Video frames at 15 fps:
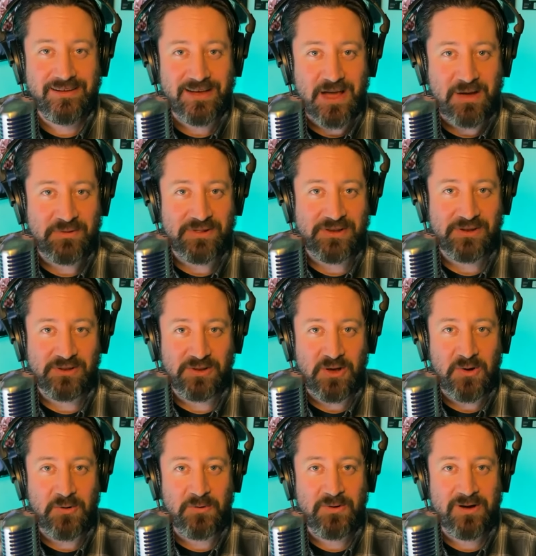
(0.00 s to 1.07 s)
I'm a little
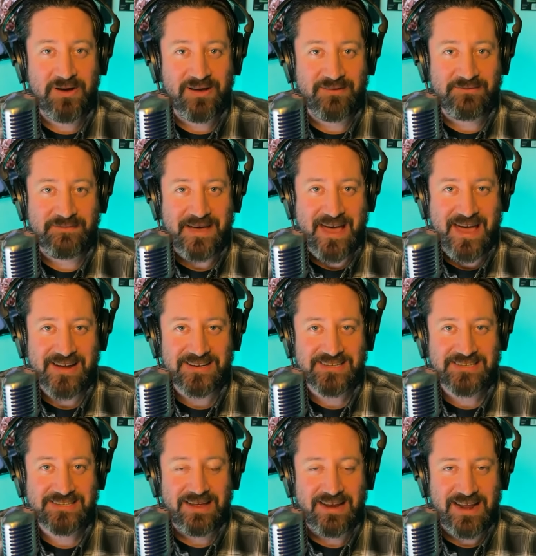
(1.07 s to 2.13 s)
low on
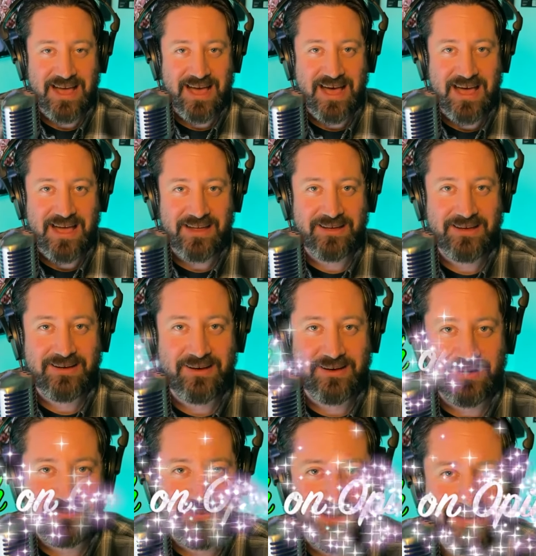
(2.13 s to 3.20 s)
facts, high
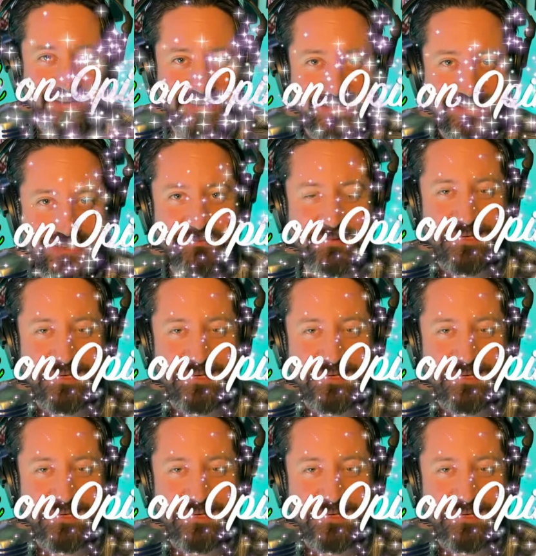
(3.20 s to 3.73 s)
on opinions.